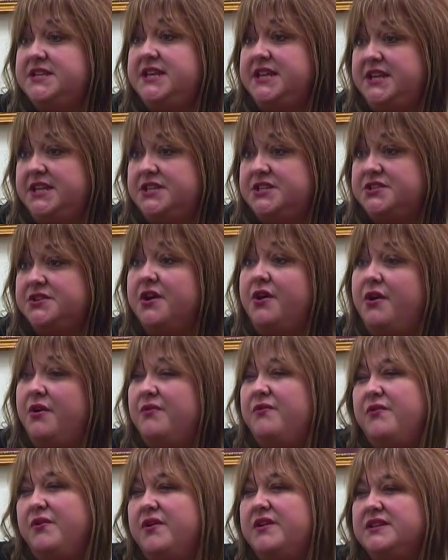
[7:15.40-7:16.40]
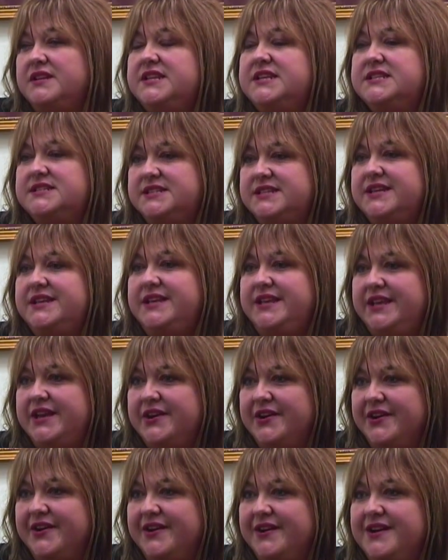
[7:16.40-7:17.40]
teach for at least a
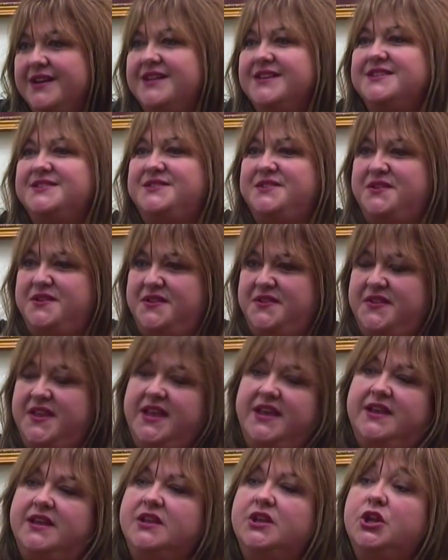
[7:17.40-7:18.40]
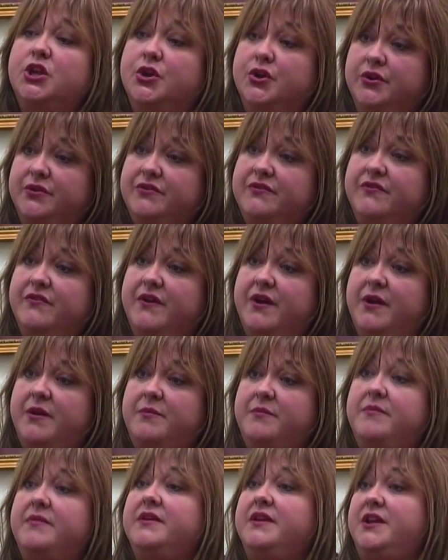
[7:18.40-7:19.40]
year so that they can learn
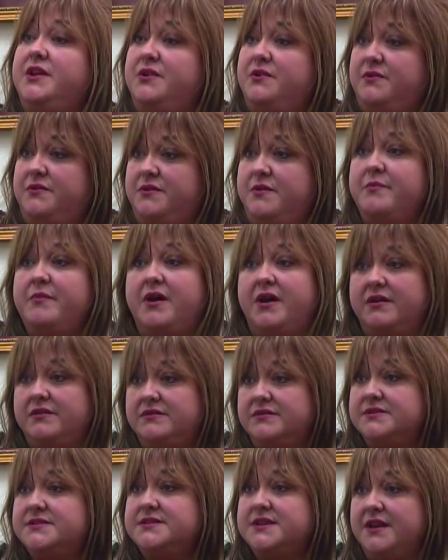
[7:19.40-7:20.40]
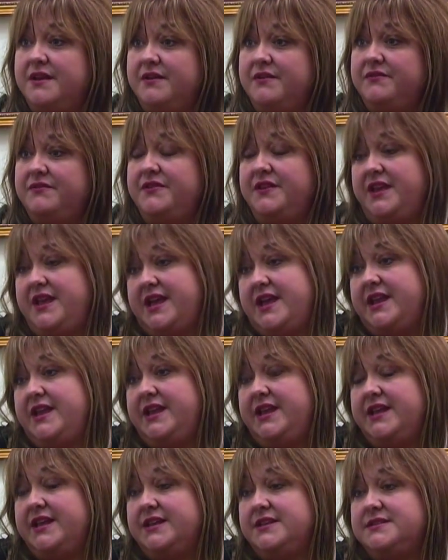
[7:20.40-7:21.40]
from, you know, the models of the
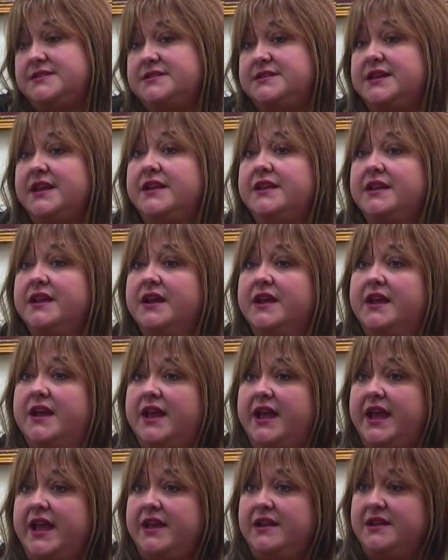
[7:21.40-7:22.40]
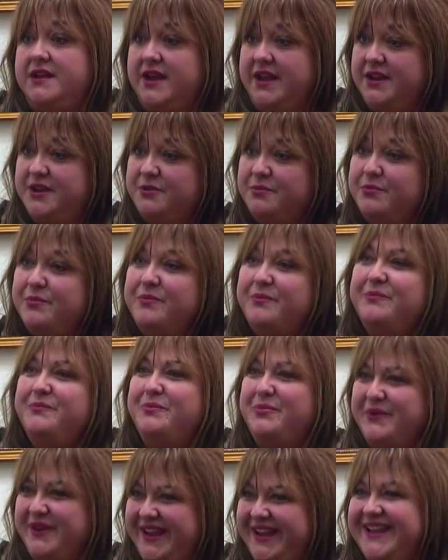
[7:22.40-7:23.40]
catechist and kind of
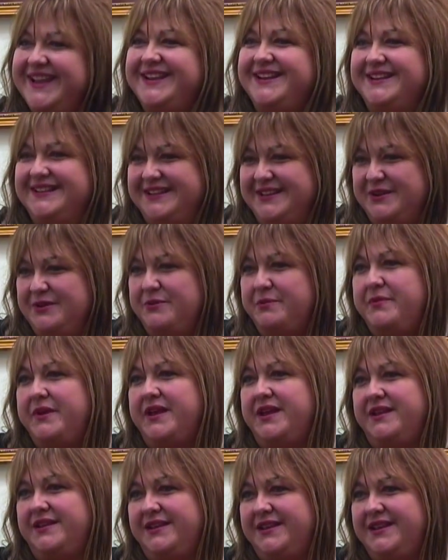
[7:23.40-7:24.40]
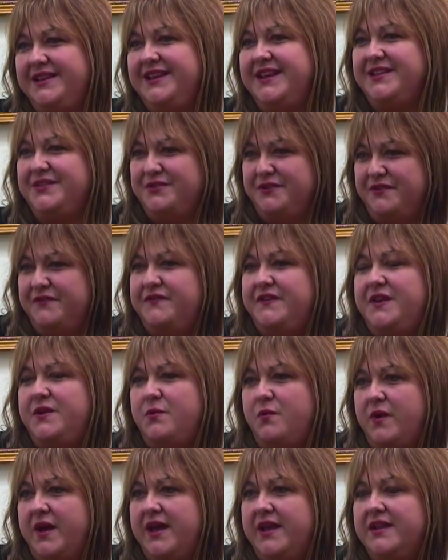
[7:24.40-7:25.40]
break in a little bit and get their
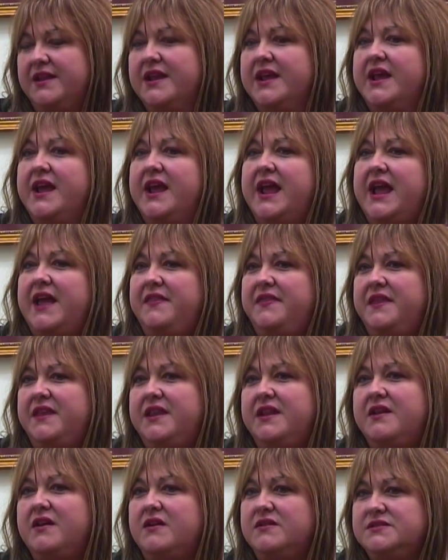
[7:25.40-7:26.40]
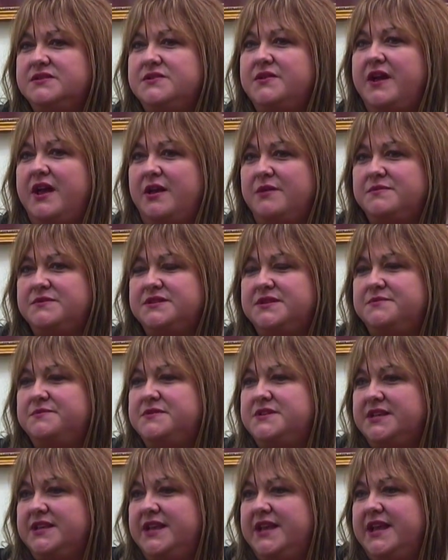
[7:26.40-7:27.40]
feet wet. And then it also helps them
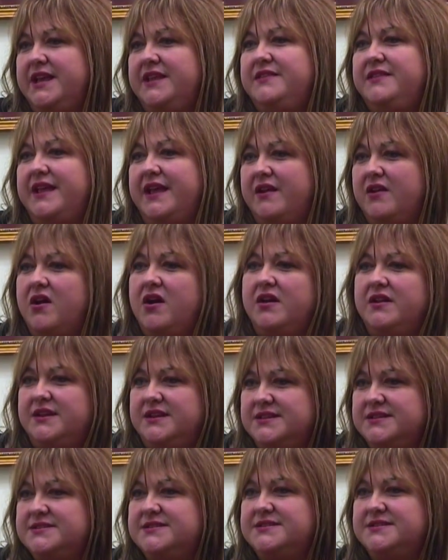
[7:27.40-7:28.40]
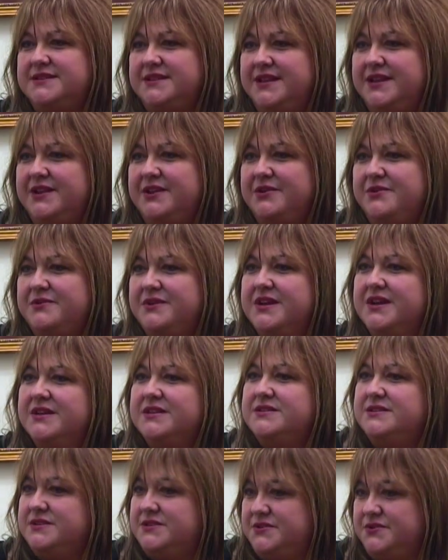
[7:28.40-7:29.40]
to gain that honest, you know,
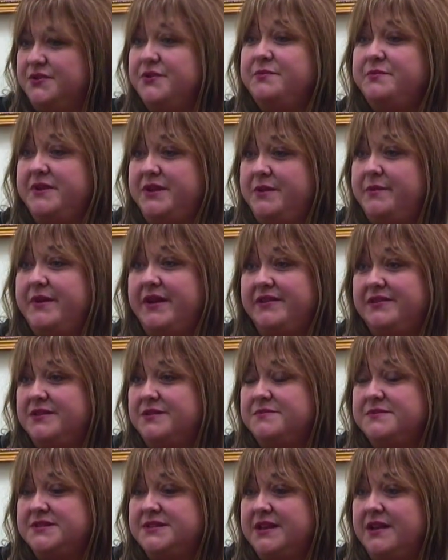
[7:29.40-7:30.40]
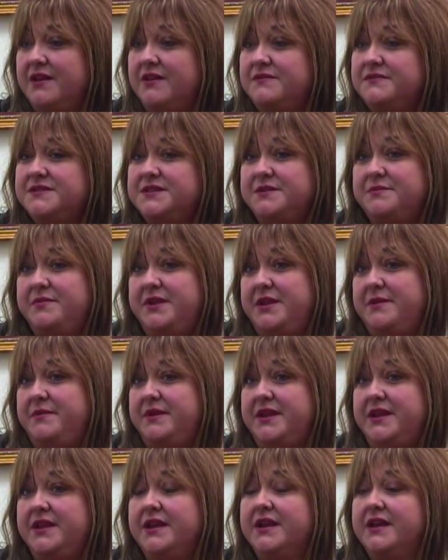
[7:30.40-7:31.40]
discernment about themselves and
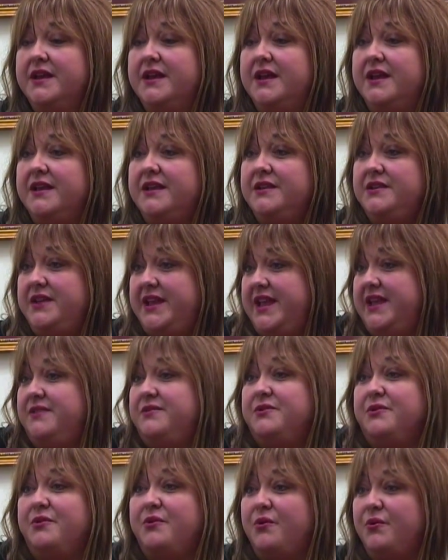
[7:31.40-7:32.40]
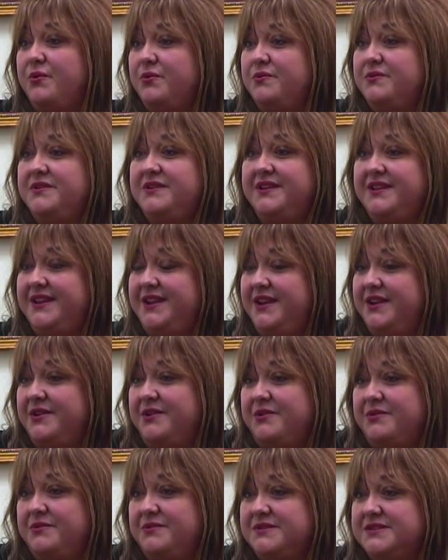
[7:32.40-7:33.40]
maybe gain their own, you
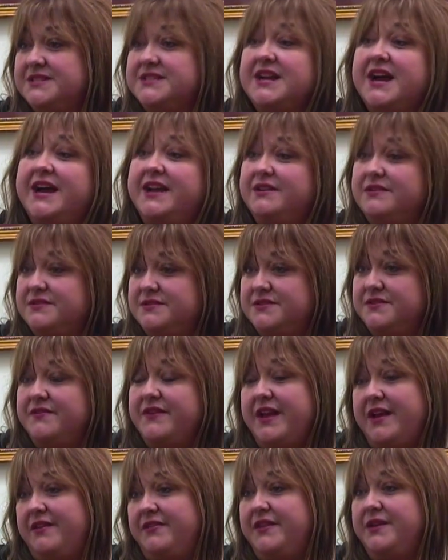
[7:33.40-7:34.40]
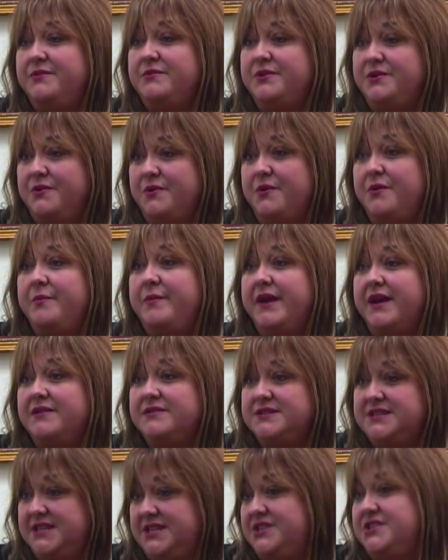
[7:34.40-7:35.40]
know, styles of how they would go
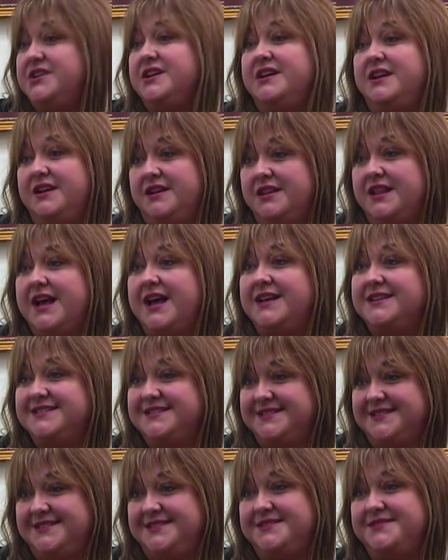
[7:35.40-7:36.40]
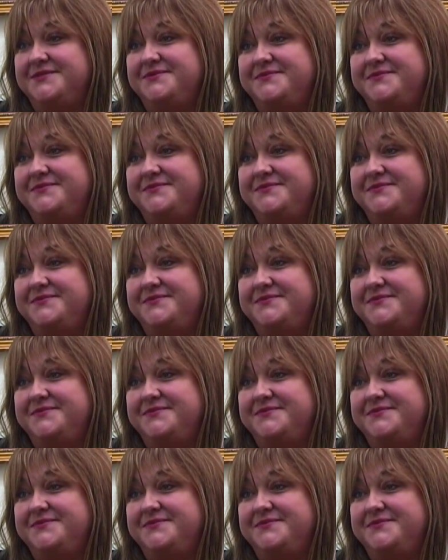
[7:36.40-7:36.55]
about teaching a class.